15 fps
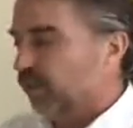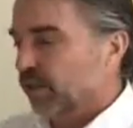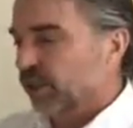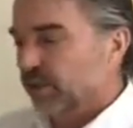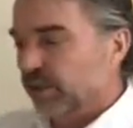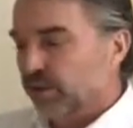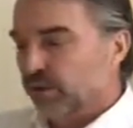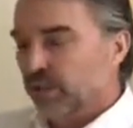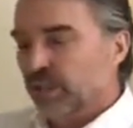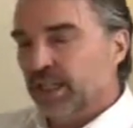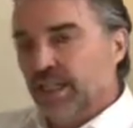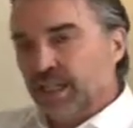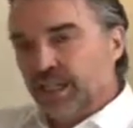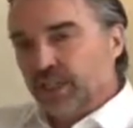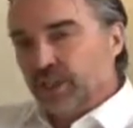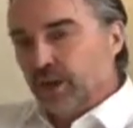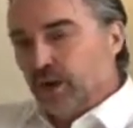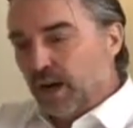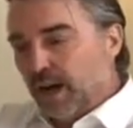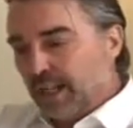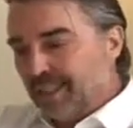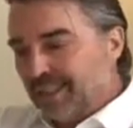What you do is you
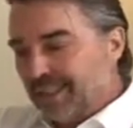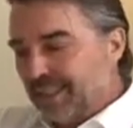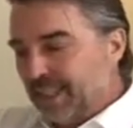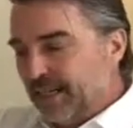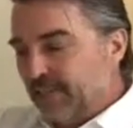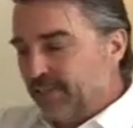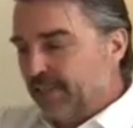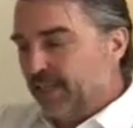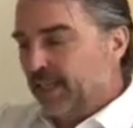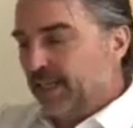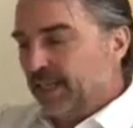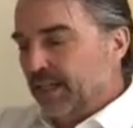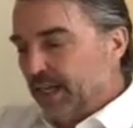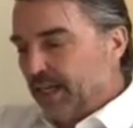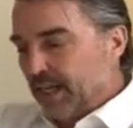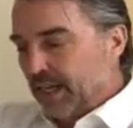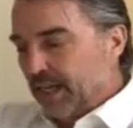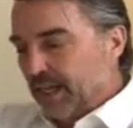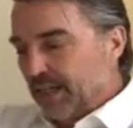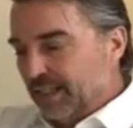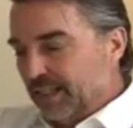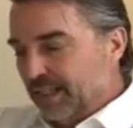unzip
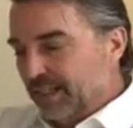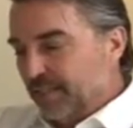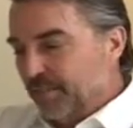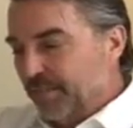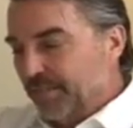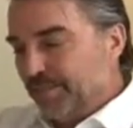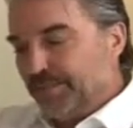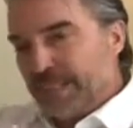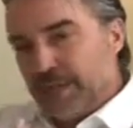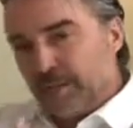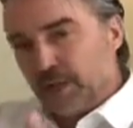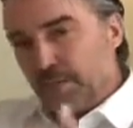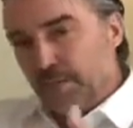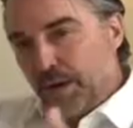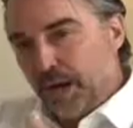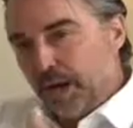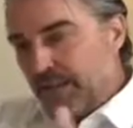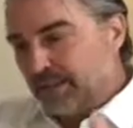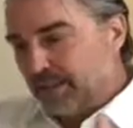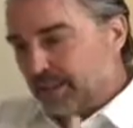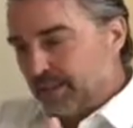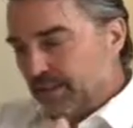uh, the chemical
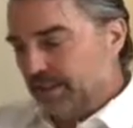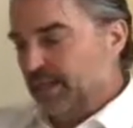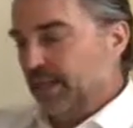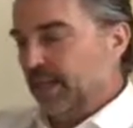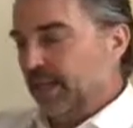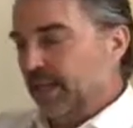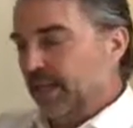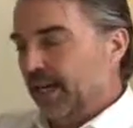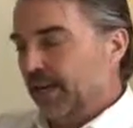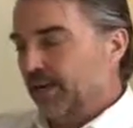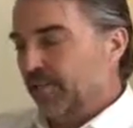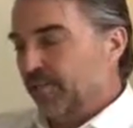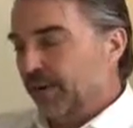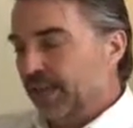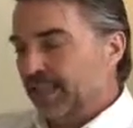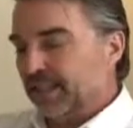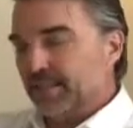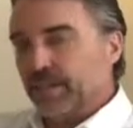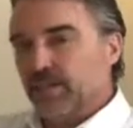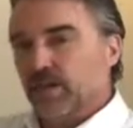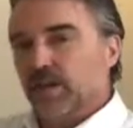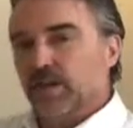bonds and you break them
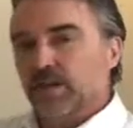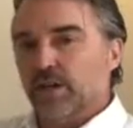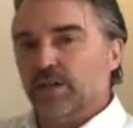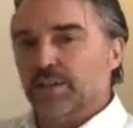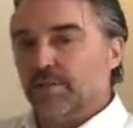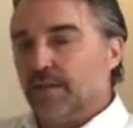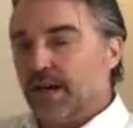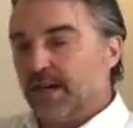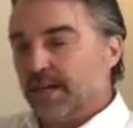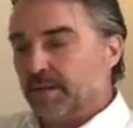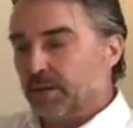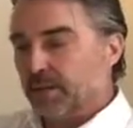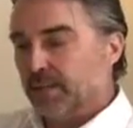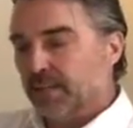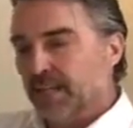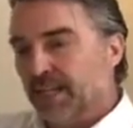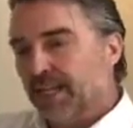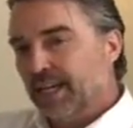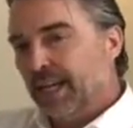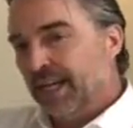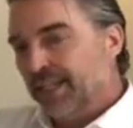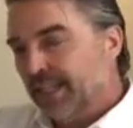into what are known as monomers
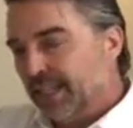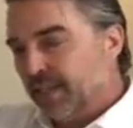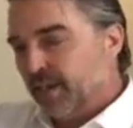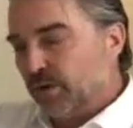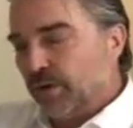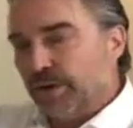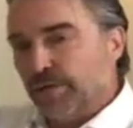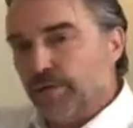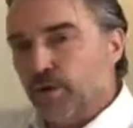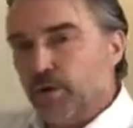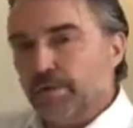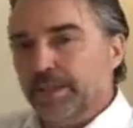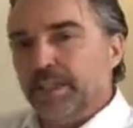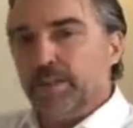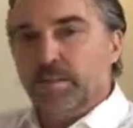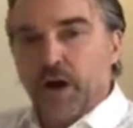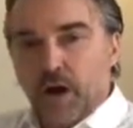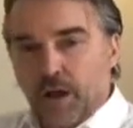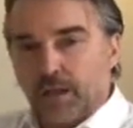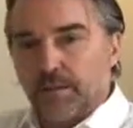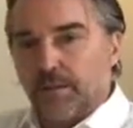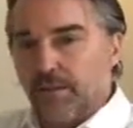and then they're reformed into
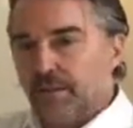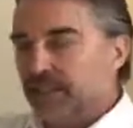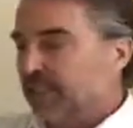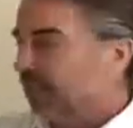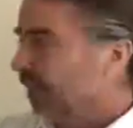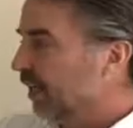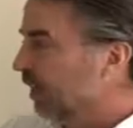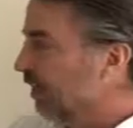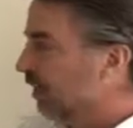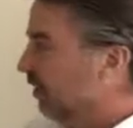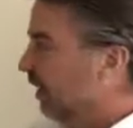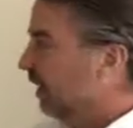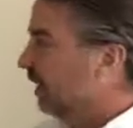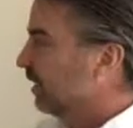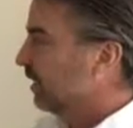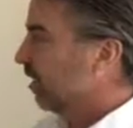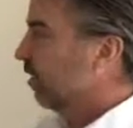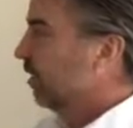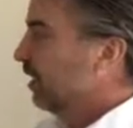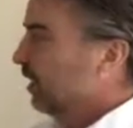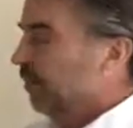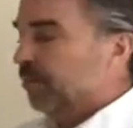polymers again Right, and
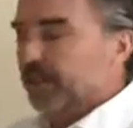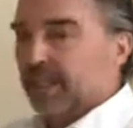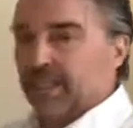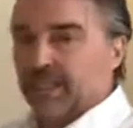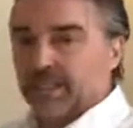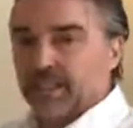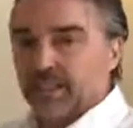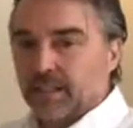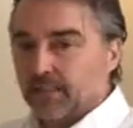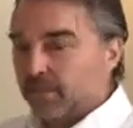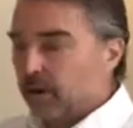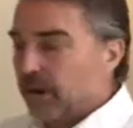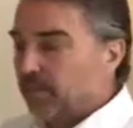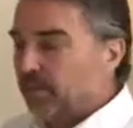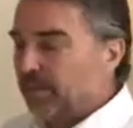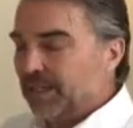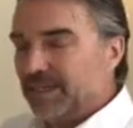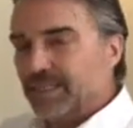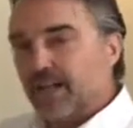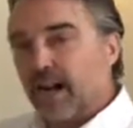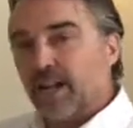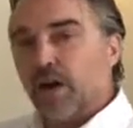so but the, the, the problem
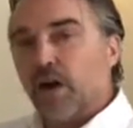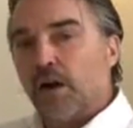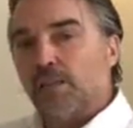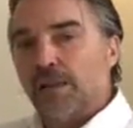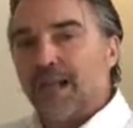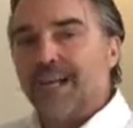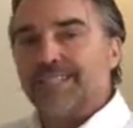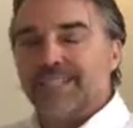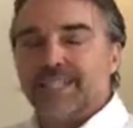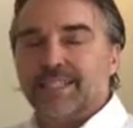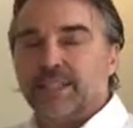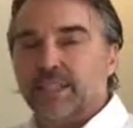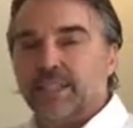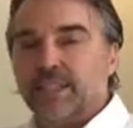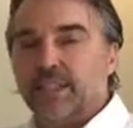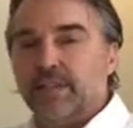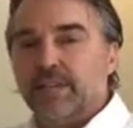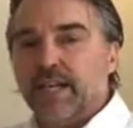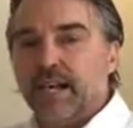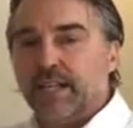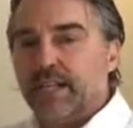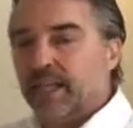is not all plastics can do
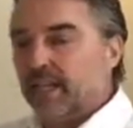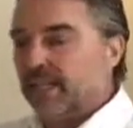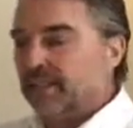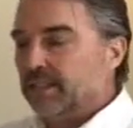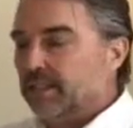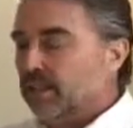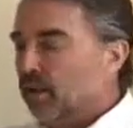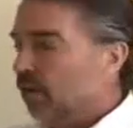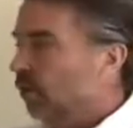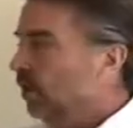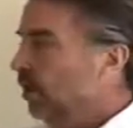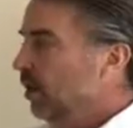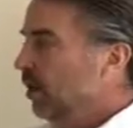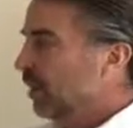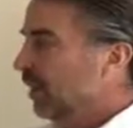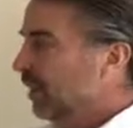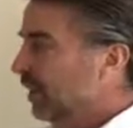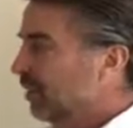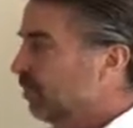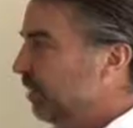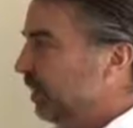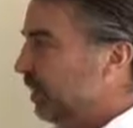that and so
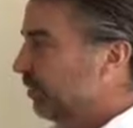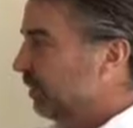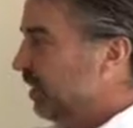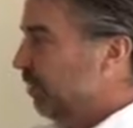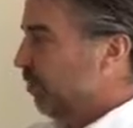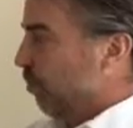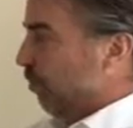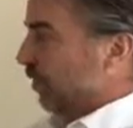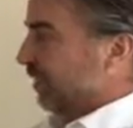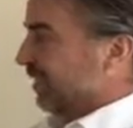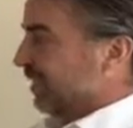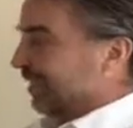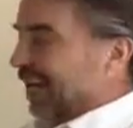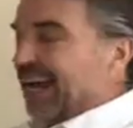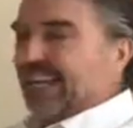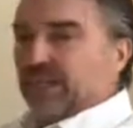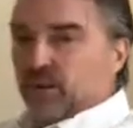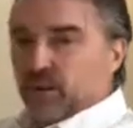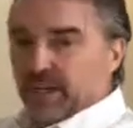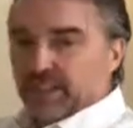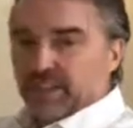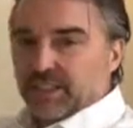this becomes an important design
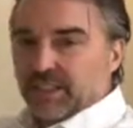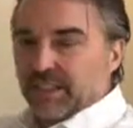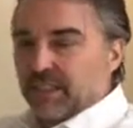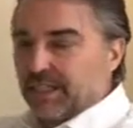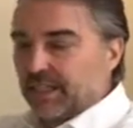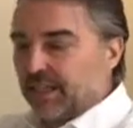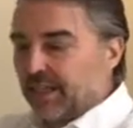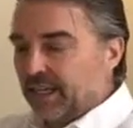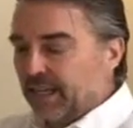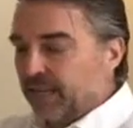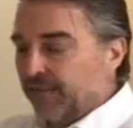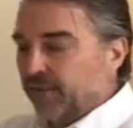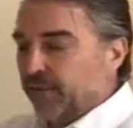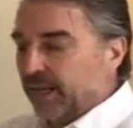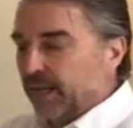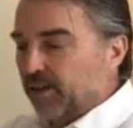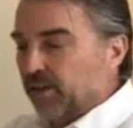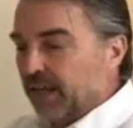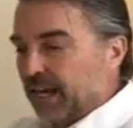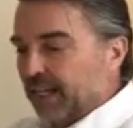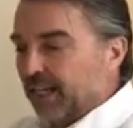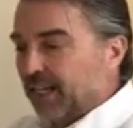question if we
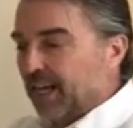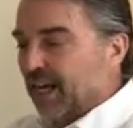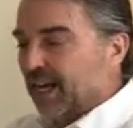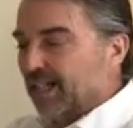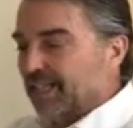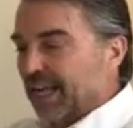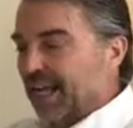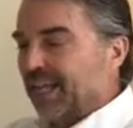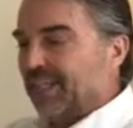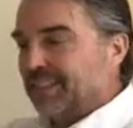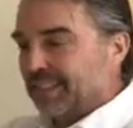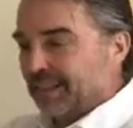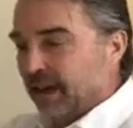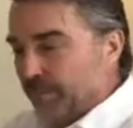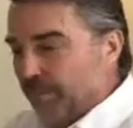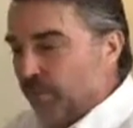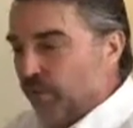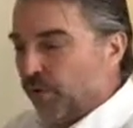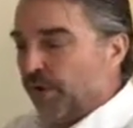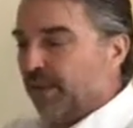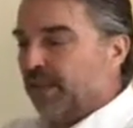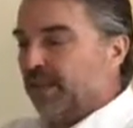recognize that at some
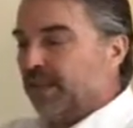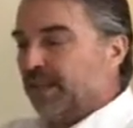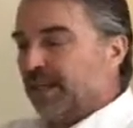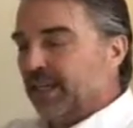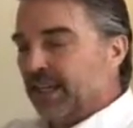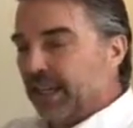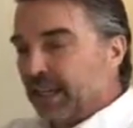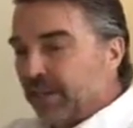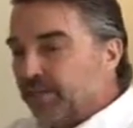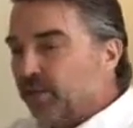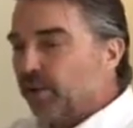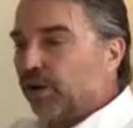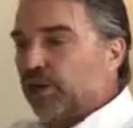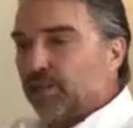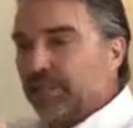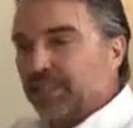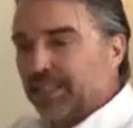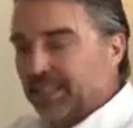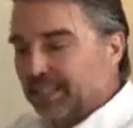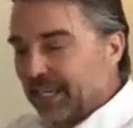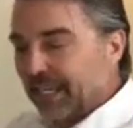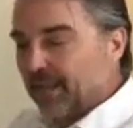point if we're going to be
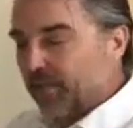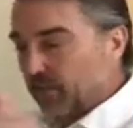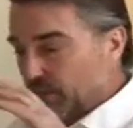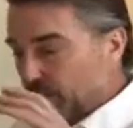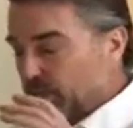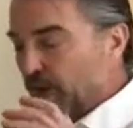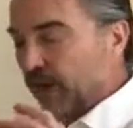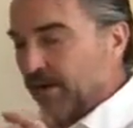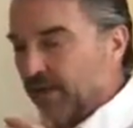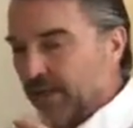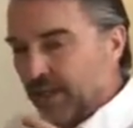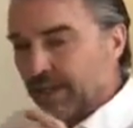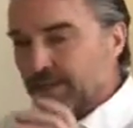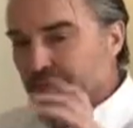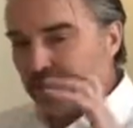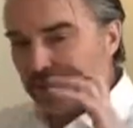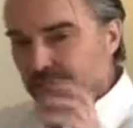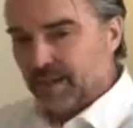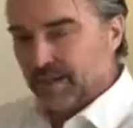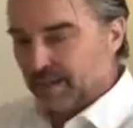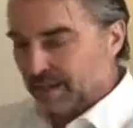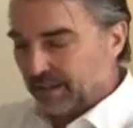sustainable and we want to and
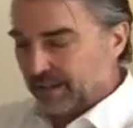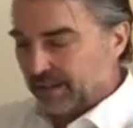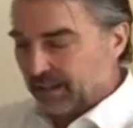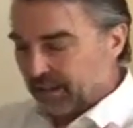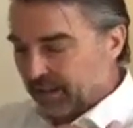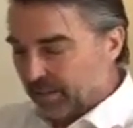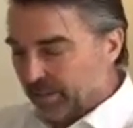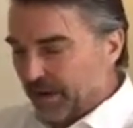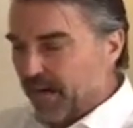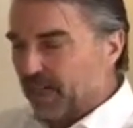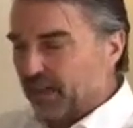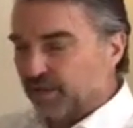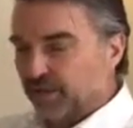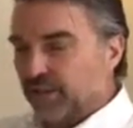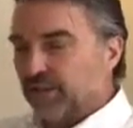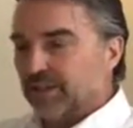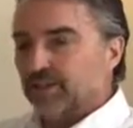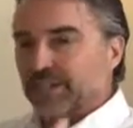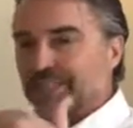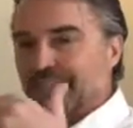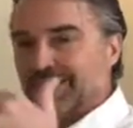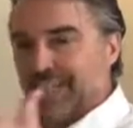uh, the biosphere has
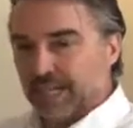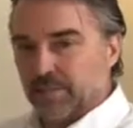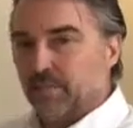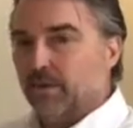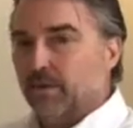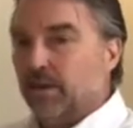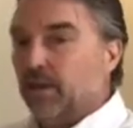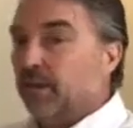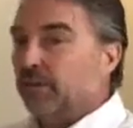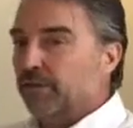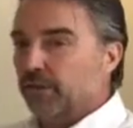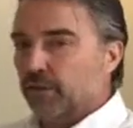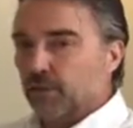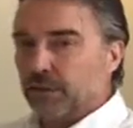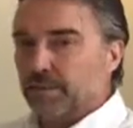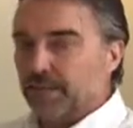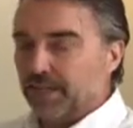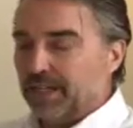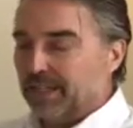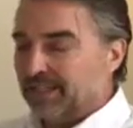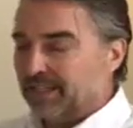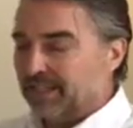been sustainable for three
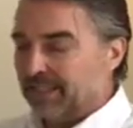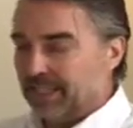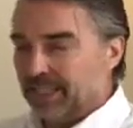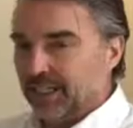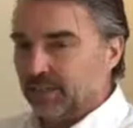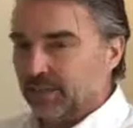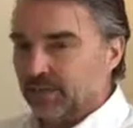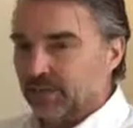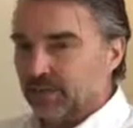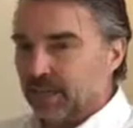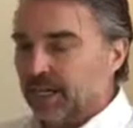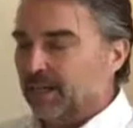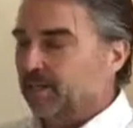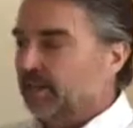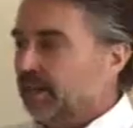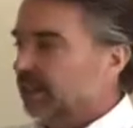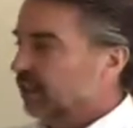billion years, right?